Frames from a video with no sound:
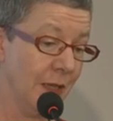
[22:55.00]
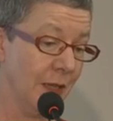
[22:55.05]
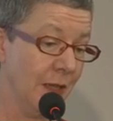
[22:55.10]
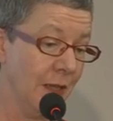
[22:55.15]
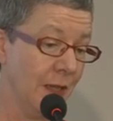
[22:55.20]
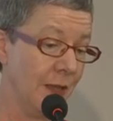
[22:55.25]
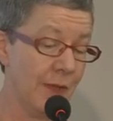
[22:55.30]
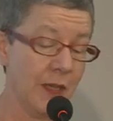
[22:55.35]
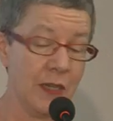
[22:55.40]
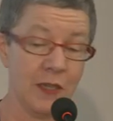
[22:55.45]

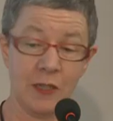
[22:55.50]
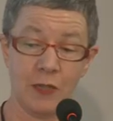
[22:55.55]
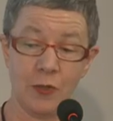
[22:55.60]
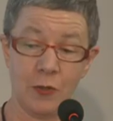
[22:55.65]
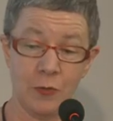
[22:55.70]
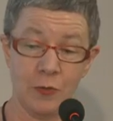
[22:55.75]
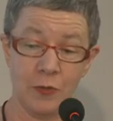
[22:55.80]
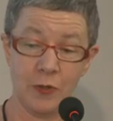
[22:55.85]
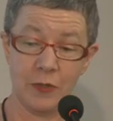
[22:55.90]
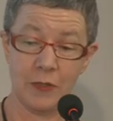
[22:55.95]
That
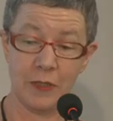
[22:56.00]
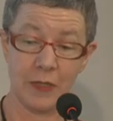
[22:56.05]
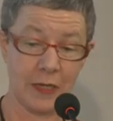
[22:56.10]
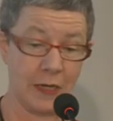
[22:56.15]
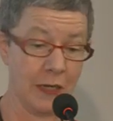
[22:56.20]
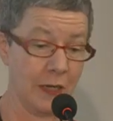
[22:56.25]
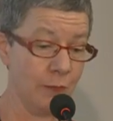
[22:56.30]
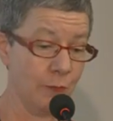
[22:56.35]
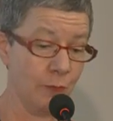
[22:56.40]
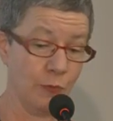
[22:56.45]
included
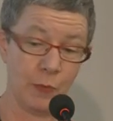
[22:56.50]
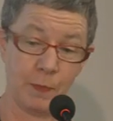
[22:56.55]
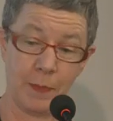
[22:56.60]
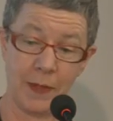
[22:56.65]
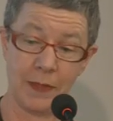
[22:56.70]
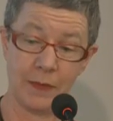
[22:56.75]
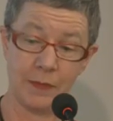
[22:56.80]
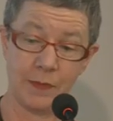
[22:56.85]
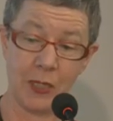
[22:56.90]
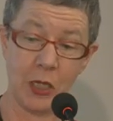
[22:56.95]

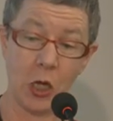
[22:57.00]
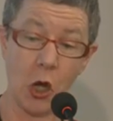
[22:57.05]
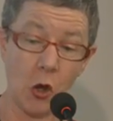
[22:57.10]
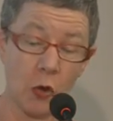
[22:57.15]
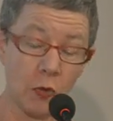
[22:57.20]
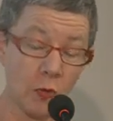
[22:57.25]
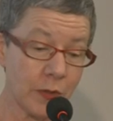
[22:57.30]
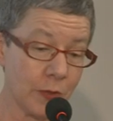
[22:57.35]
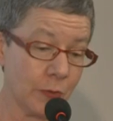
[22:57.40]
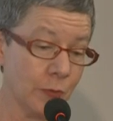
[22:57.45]
replacing
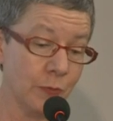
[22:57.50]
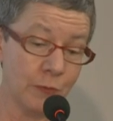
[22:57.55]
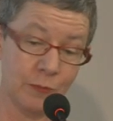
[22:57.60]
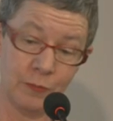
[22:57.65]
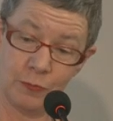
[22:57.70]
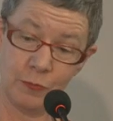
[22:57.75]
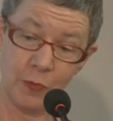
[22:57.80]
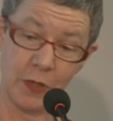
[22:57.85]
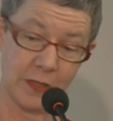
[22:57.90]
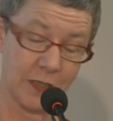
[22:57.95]
Oracle,
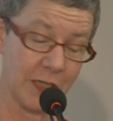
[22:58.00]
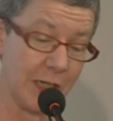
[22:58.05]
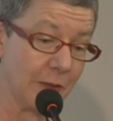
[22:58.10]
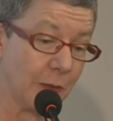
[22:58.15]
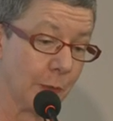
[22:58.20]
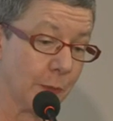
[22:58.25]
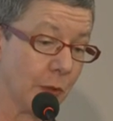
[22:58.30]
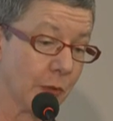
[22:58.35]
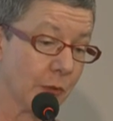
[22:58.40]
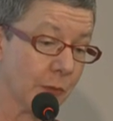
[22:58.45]
right down the
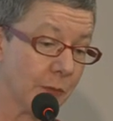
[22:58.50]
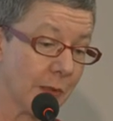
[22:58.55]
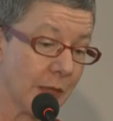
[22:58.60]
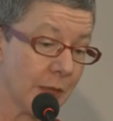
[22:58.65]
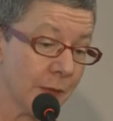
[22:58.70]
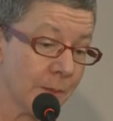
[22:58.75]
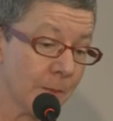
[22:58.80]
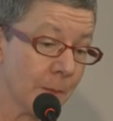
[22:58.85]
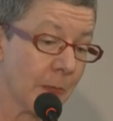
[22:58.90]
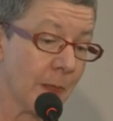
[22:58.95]
bottom there,
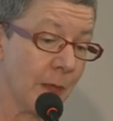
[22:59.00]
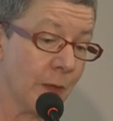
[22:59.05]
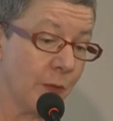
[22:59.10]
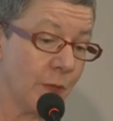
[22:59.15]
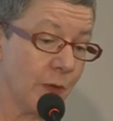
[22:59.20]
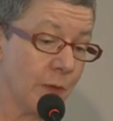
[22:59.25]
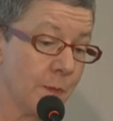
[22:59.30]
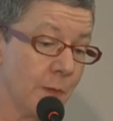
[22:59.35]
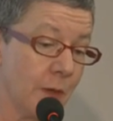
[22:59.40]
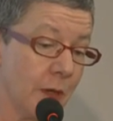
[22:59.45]
with
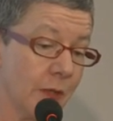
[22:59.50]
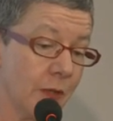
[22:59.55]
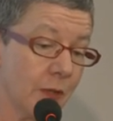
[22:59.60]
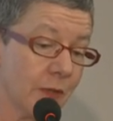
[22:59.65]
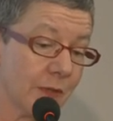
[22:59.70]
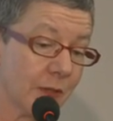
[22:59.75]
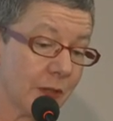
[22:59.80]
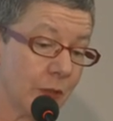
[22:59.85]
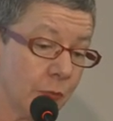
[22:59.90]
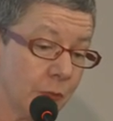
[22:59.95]

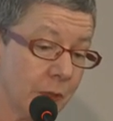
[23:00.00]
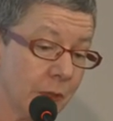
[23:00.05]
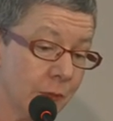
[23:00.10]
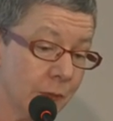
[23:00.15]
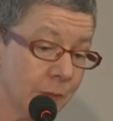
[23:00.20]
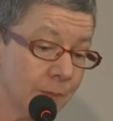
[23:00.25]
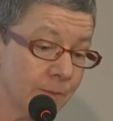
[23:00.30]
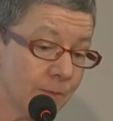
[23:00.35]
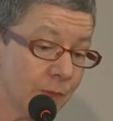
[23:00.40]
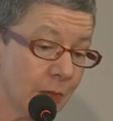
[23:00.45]
MySQL,
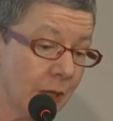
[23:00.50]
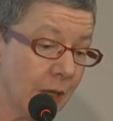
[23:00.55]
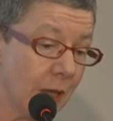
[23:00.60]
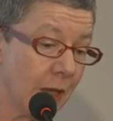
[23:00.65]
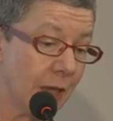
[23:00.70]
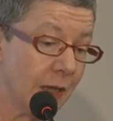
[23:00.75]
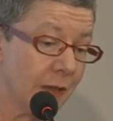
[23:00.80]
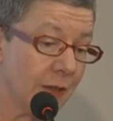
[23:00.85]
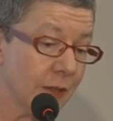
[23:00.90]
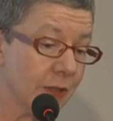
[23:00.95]

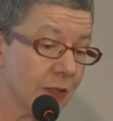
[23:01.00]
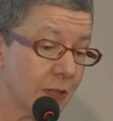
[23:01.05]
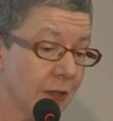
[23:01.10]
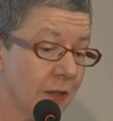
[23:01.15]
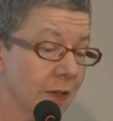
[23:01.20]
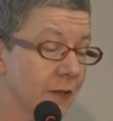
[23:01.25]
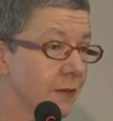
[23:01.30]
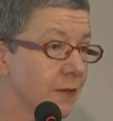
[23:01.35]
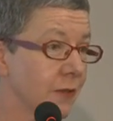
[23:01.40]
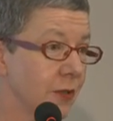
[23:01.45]
and
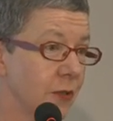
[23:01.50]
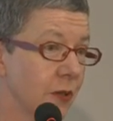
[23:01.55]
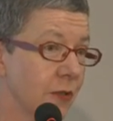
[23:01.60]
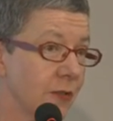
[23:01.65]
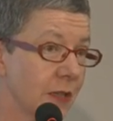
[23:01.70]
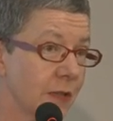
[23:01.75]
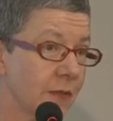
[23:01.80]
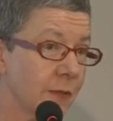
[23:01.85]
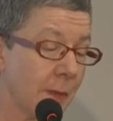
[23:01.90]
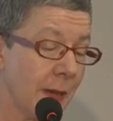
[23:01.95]

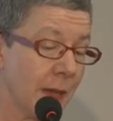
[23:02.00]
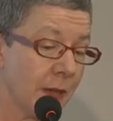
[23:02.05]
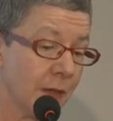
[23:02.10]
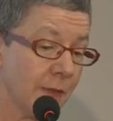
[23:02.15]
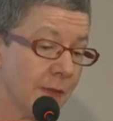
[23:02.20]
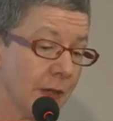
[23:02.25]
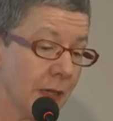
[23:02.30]
as part of our